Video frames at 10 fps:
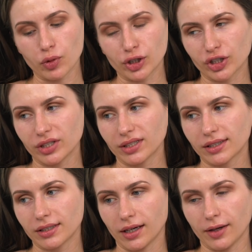which
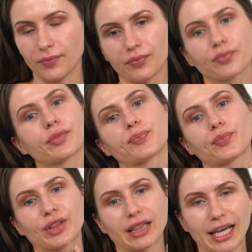is
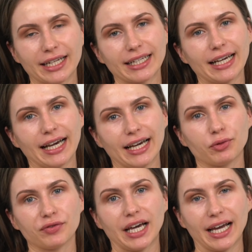lining the eye
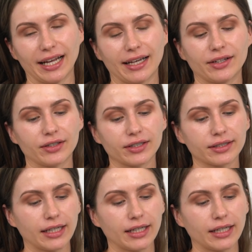with the eyeliners.